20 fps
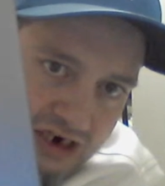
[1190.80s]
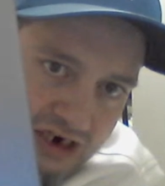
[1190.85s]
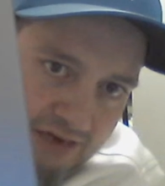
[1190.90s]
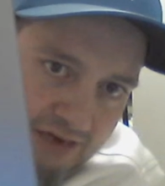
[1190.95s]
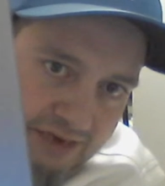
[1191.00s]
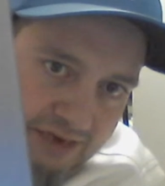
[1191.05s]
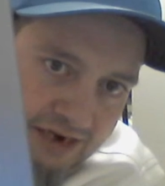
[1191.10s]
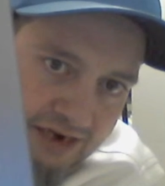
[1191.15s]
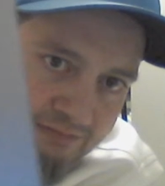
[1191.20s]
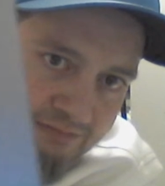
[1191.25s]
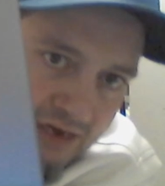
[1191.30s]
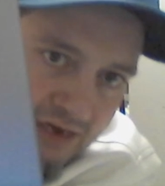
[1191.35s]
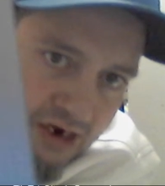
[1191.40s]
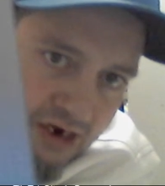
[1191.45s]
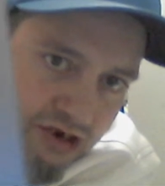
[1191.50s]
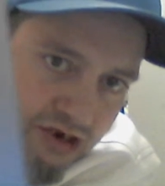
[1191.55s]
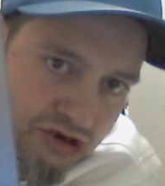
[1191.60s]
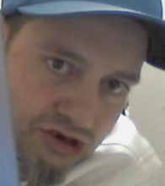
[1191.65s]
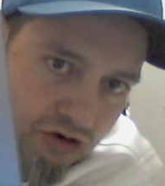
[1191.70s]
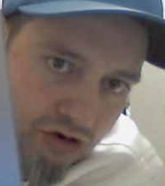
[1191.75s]
I mean.
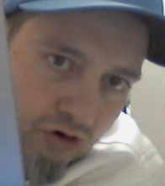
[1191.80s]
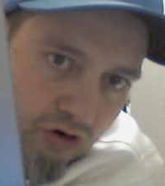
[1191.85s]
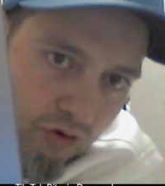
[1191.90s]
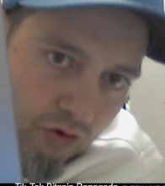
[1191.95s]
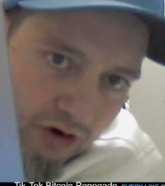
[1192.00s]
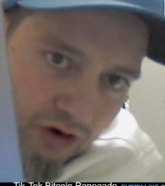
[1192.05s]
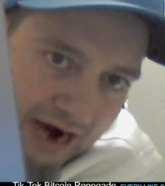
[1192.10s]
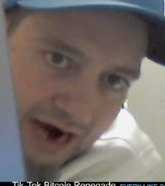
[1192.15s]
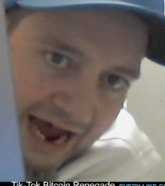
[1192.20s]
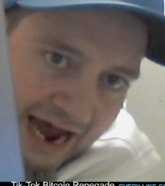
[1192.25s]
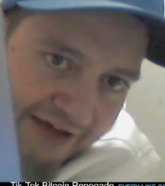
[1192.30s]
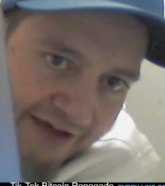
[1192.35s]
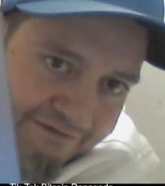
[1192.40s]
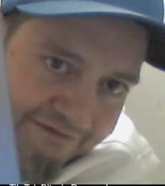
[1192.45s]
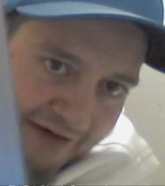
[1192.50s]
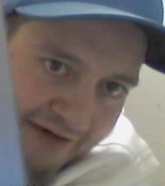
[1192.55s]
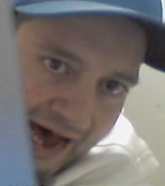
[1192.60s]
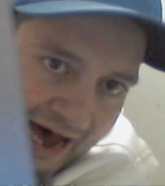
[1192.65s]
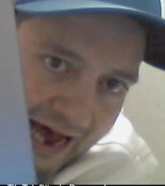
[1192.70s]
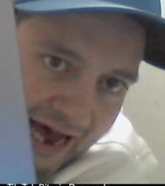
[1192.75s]
So Core
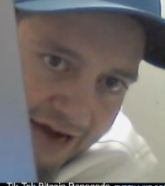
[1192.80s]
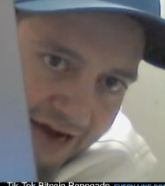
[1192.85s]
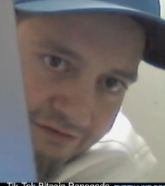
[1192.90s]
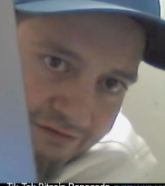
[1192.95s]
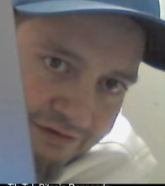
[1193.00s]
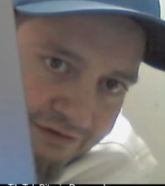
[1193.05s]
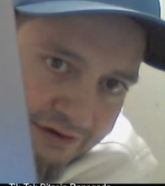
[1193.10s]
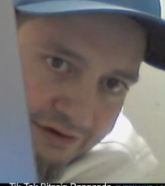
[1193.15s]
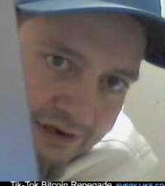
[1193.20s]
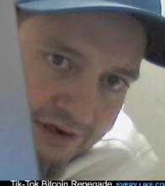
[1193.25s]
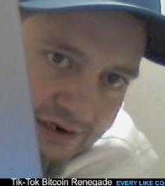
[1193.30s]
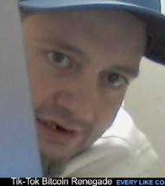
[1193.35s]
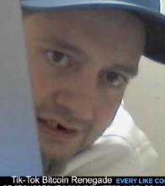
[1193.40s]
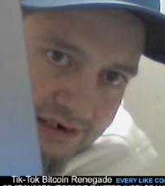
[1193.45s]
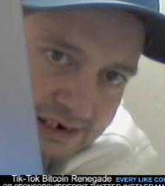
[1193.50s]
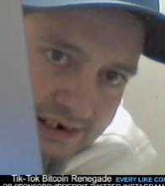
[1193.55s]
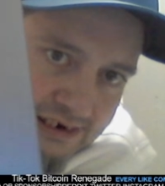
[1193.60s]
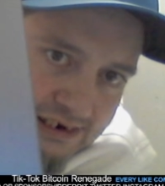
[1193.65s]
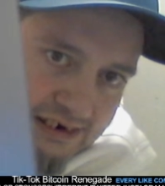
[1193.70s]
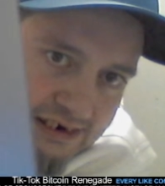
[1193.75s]
i5.
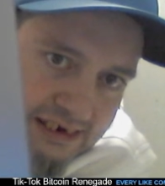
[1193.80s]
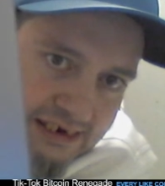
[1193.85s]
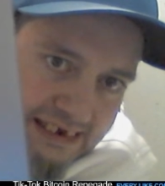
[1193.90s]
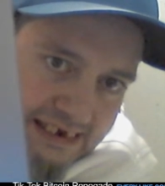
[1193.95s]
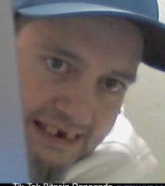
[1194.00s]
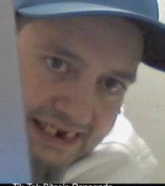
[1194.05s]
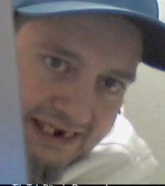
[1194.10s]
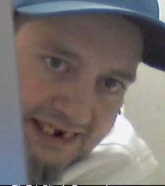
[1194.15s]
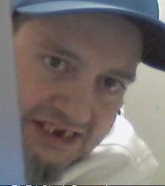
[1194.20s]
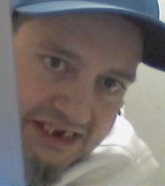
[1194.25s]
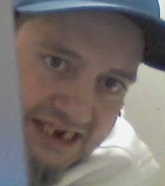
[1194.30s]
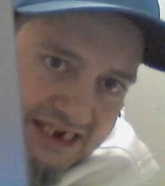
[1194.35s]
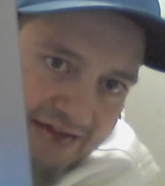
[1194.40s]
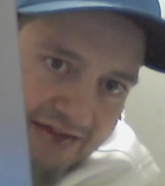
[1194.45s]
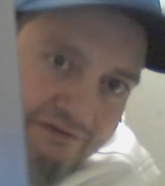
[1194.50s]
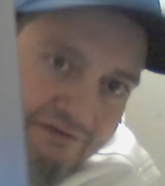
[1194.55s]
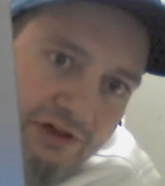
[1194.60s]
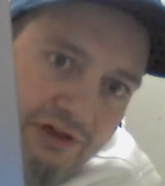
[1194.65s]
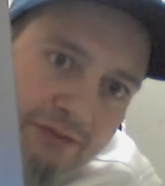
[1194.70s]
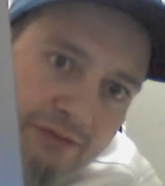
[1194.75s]
It is
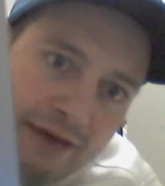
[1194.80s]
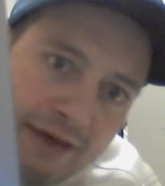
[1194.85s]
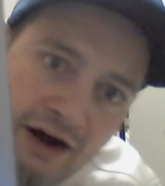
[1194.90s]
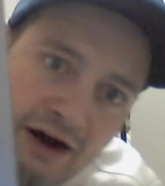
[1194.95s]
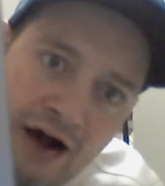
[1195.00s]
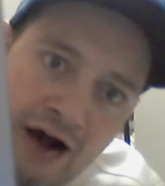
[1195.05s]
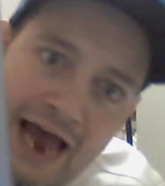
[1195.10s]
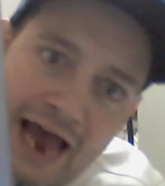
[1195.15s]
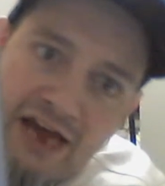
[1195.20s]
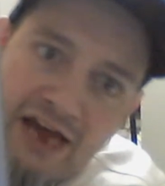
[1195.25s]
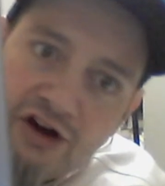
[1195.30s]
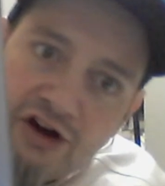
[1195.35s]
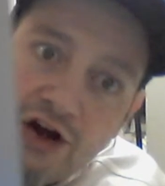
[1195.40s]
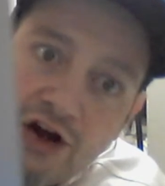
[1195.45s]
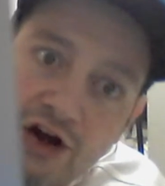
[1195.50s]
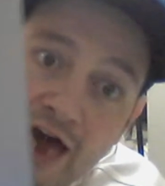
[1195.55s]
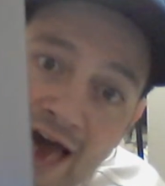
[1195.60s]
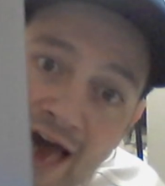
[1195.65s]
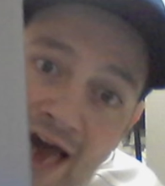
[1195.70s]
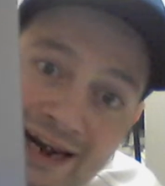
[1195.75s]
definitely better. I could
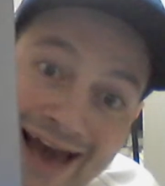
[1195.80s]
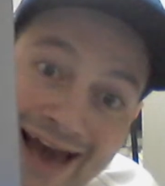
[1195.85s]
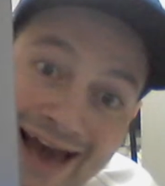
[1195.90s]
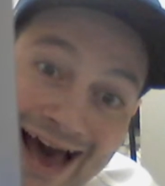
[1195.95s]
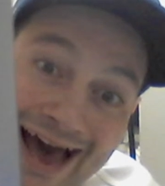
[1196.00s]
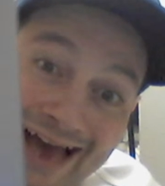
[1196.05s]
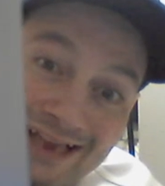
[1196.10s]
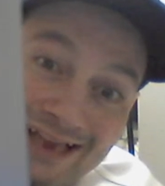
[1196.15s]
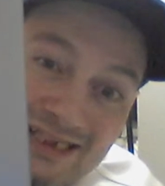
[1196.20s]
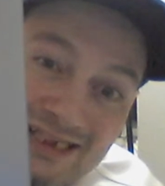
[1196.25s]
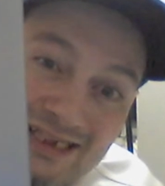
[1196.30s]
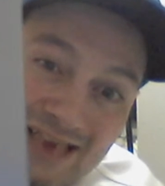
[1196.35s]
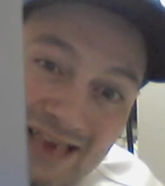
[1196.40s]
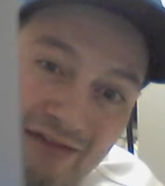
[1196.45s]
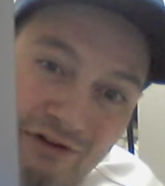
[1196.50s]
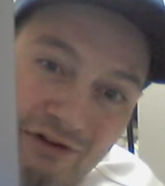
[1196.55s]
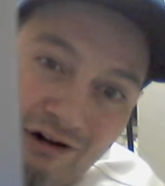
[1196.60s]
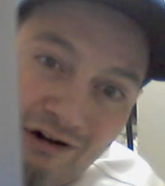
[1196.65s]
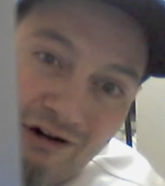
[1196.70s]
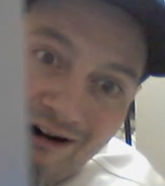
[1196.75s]
have gotten an
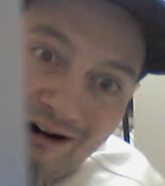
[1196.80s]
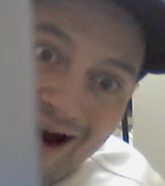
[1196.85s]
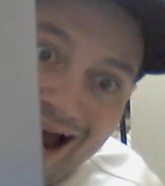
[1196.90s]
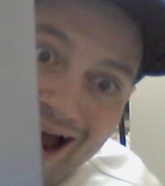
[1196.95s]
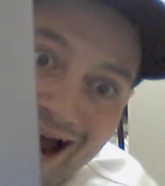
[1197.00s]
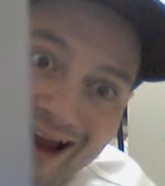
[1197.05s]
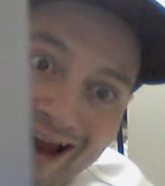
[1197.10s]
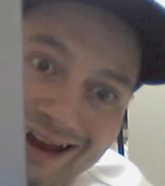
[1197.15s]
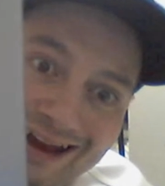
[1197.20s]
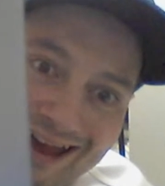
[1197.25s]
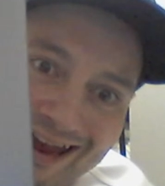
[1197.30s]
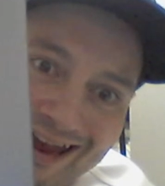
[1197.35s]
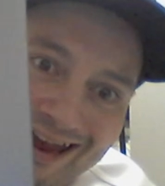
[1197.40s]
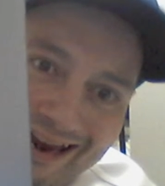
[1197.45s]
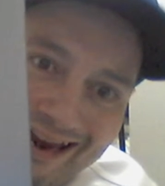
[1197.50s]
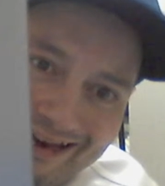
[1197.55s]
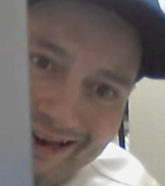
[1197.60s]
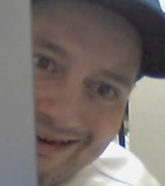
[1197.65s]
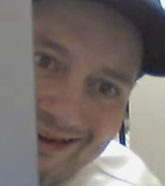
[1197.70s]
i7 or i8.